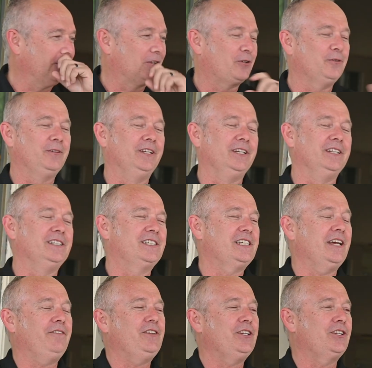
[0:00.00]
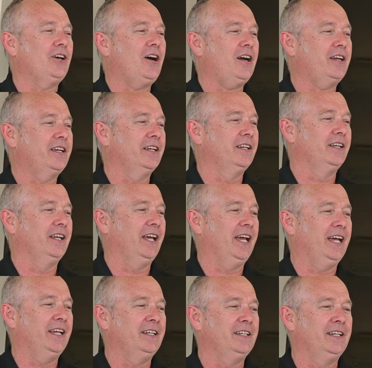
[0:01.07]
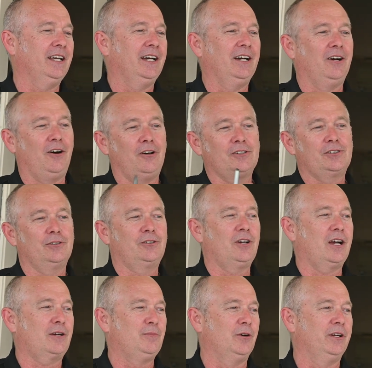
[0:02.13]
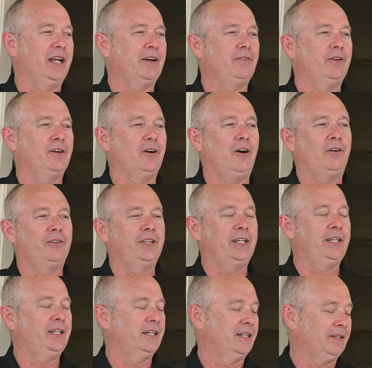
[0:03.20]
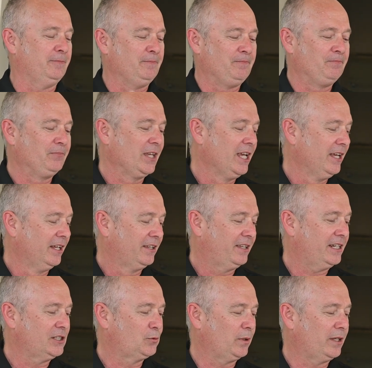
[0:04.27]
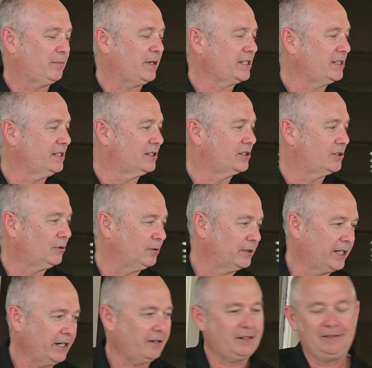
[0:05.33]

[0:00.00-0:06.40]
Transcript: through the safety talk and also talk about all the things with the buses. So, Kara.